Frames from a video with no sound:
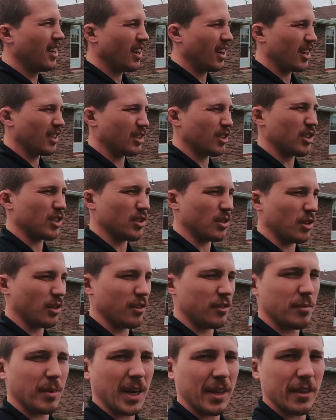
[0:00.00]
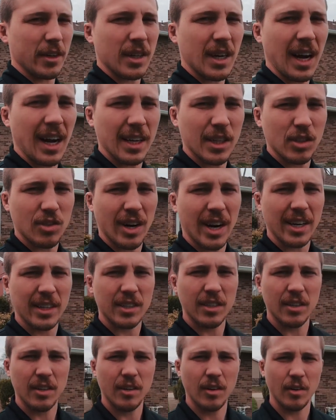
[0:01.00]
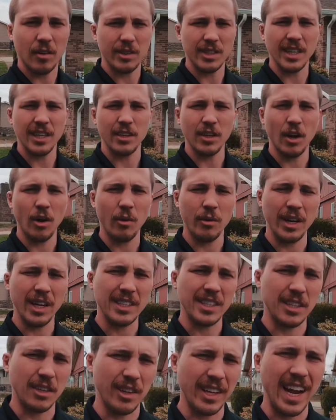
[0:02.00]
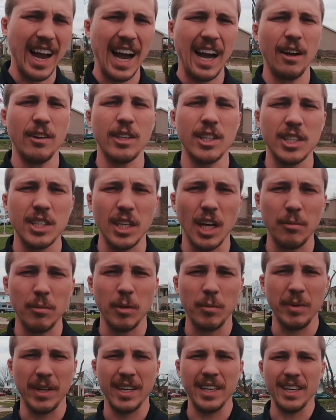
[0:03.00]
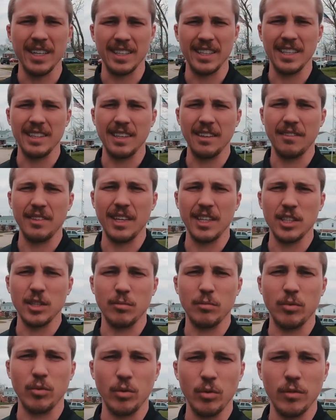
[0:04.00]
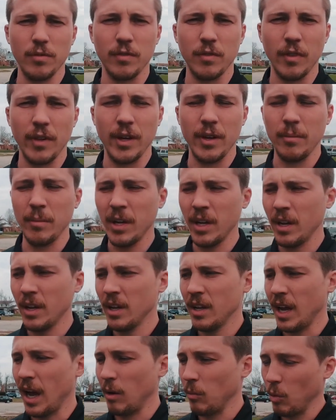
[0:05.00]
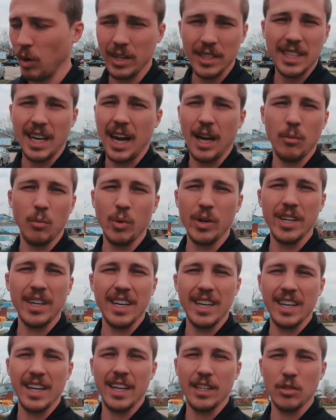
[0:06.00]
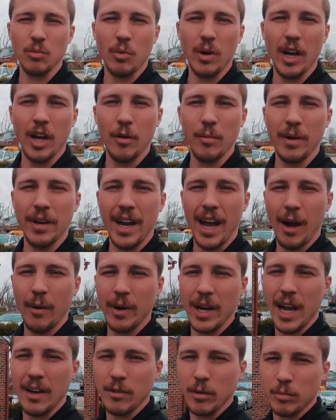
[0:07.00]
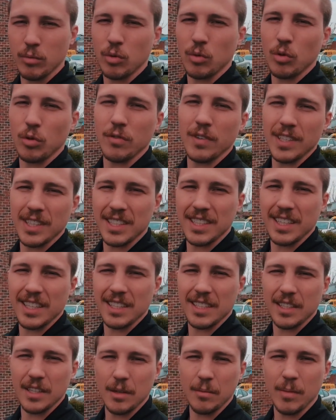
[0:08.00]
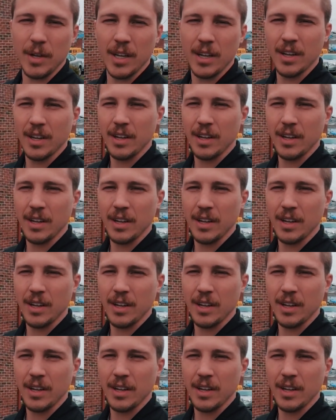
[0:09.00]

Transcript: underserved by their contractor or didn't know necessarily how to supplement and get the things approved for them. At one time we didn't as well, but now we have a proven system